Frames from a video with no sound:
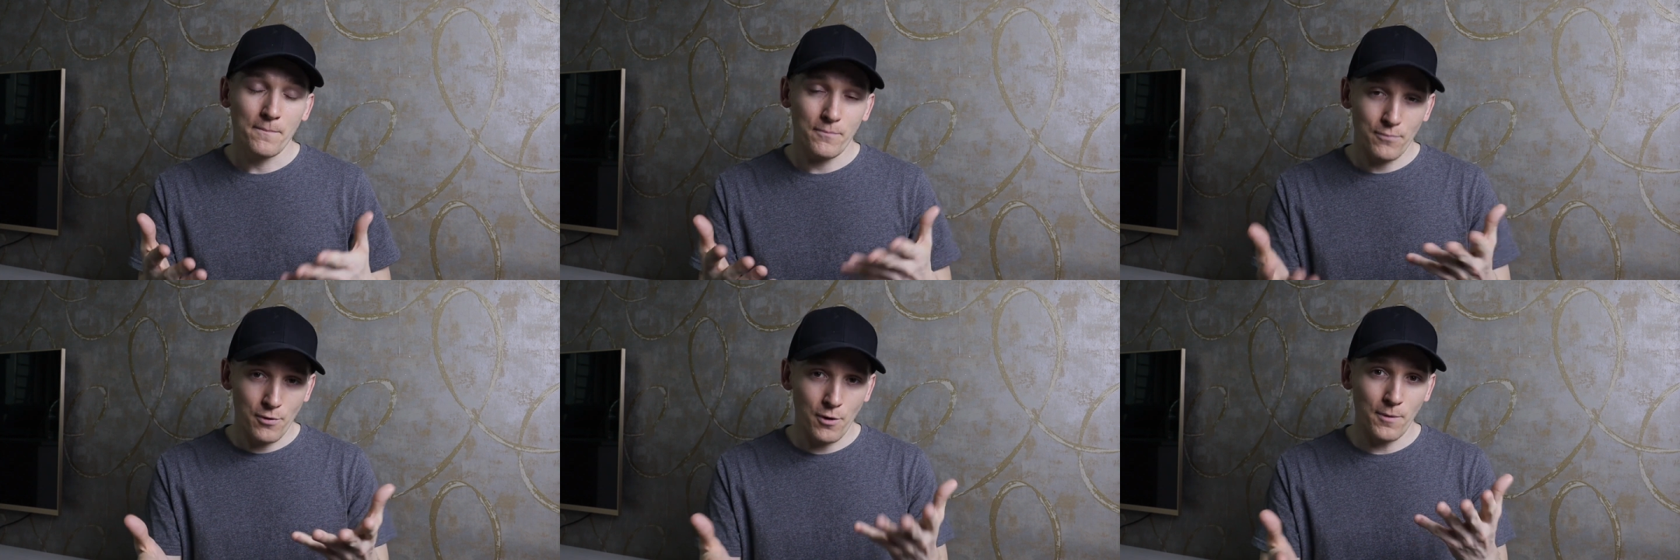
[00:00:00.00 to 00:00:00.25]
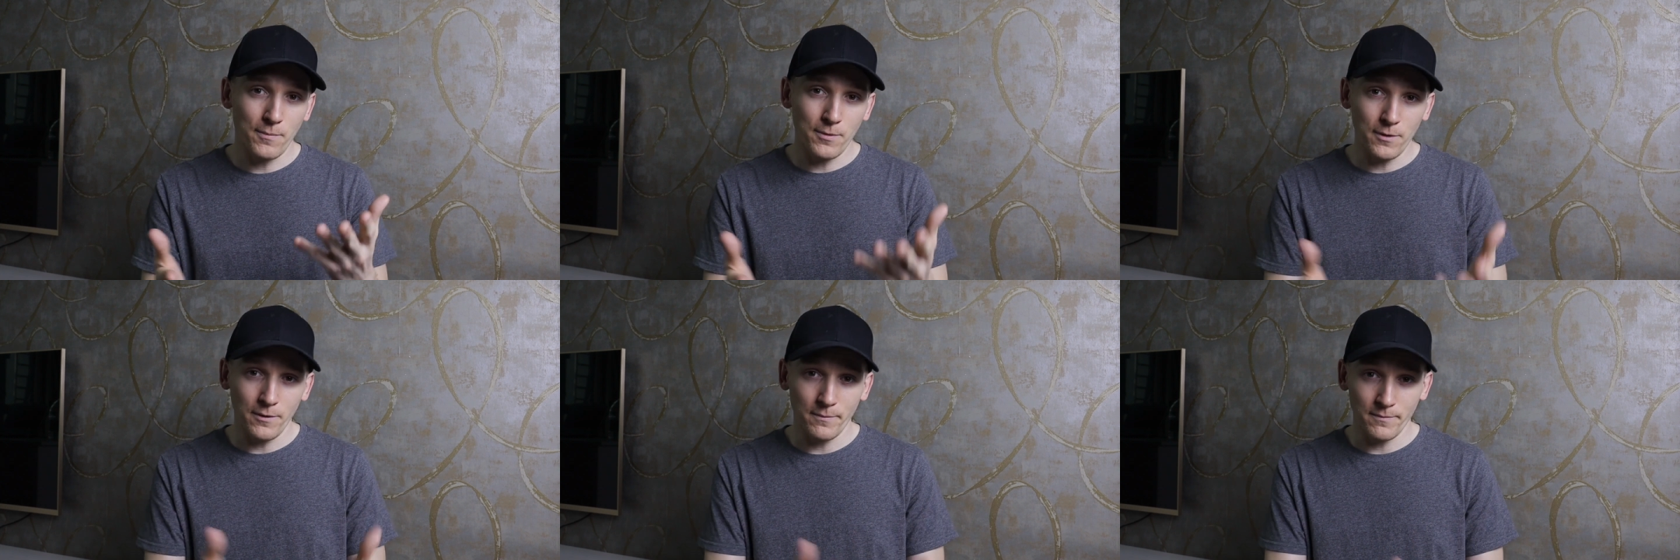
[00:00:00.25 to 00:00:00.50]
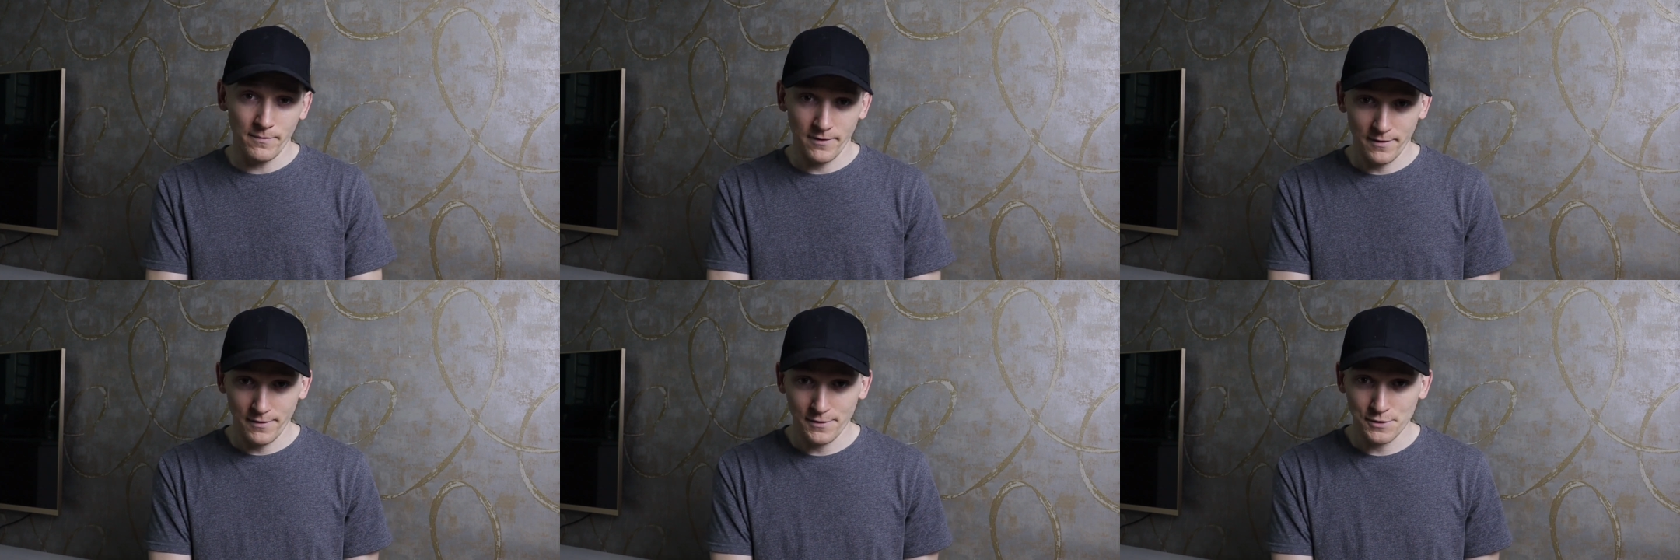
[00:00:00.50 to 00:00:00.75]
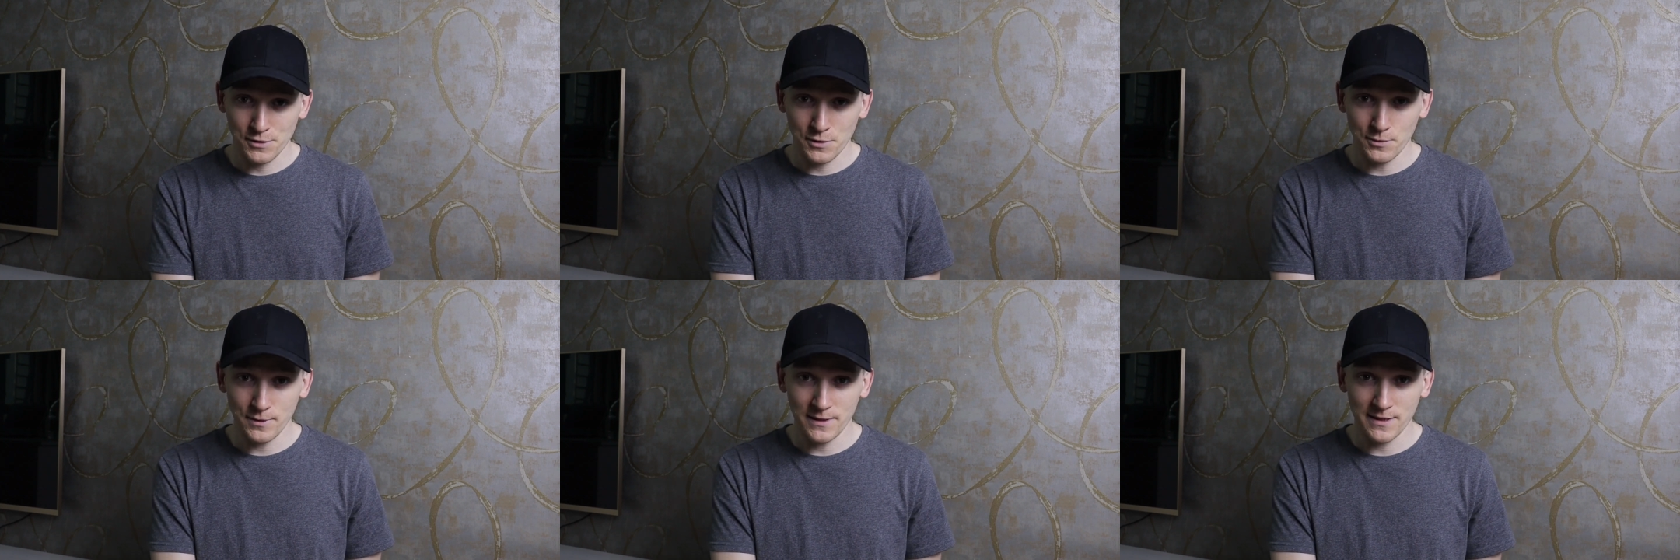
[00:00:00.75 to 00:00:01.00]
problems,
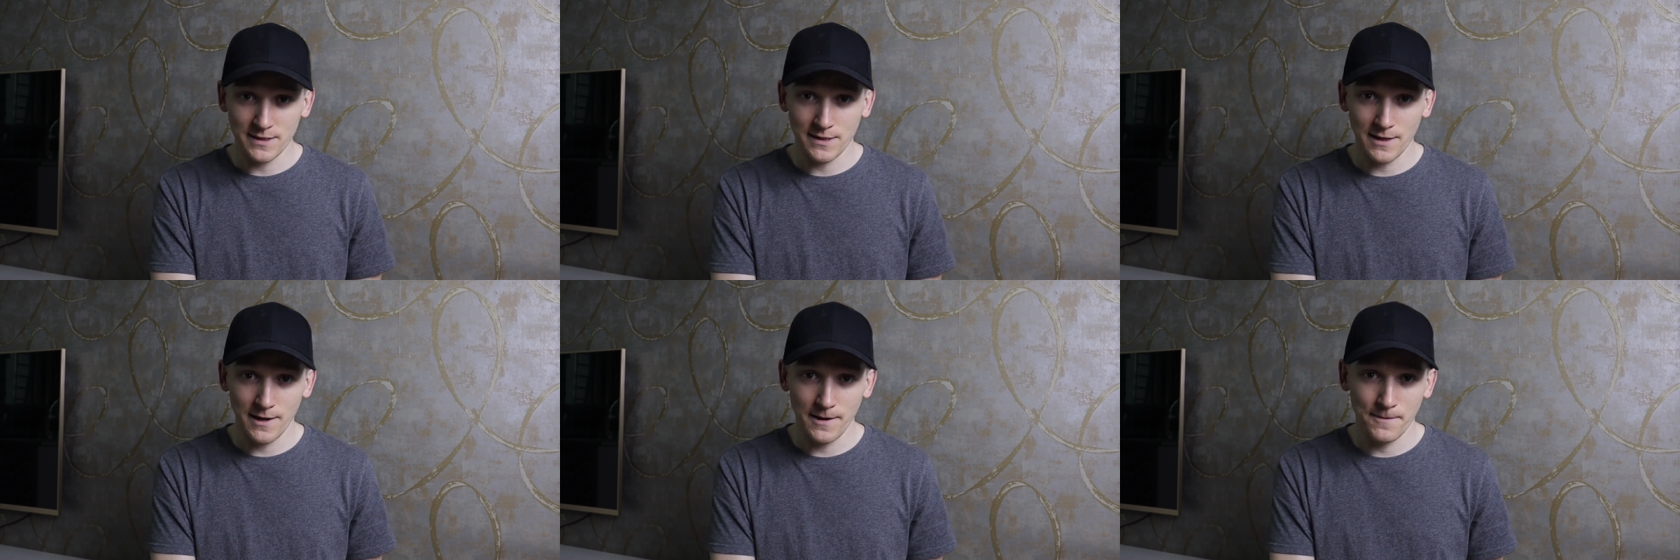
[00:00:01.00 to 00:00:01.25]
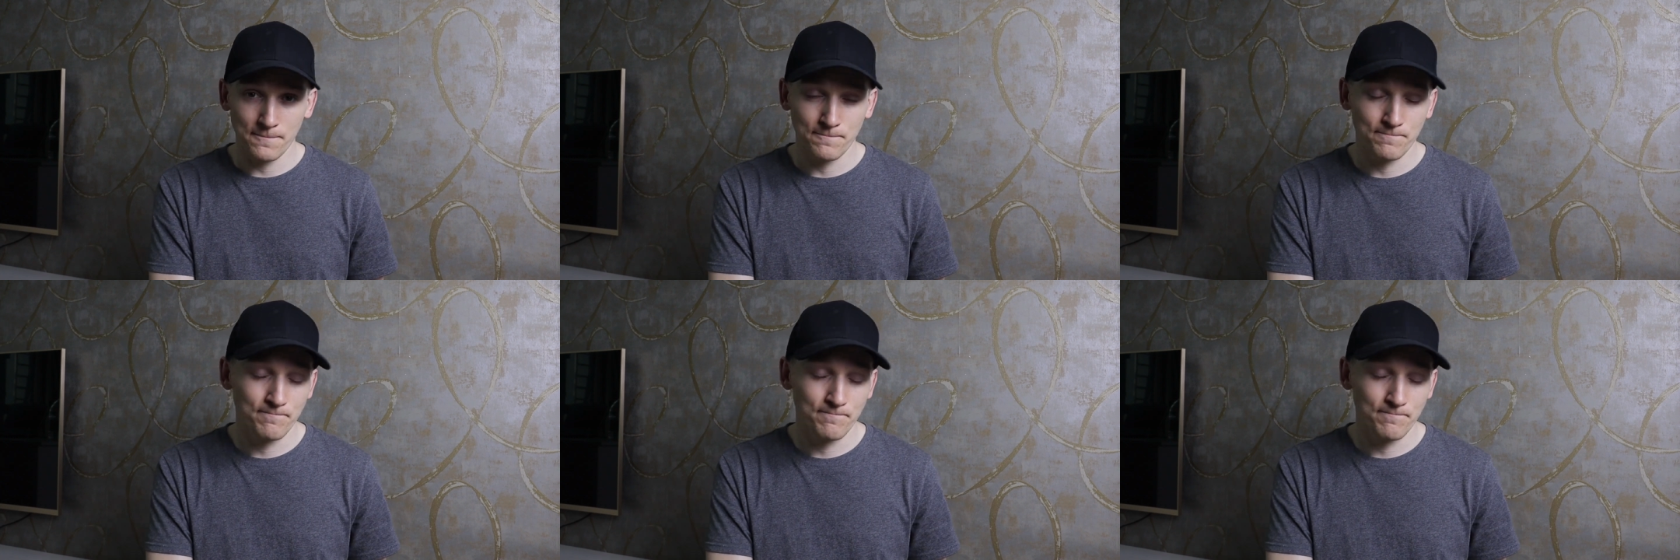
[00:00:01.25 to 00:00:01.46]
should we say.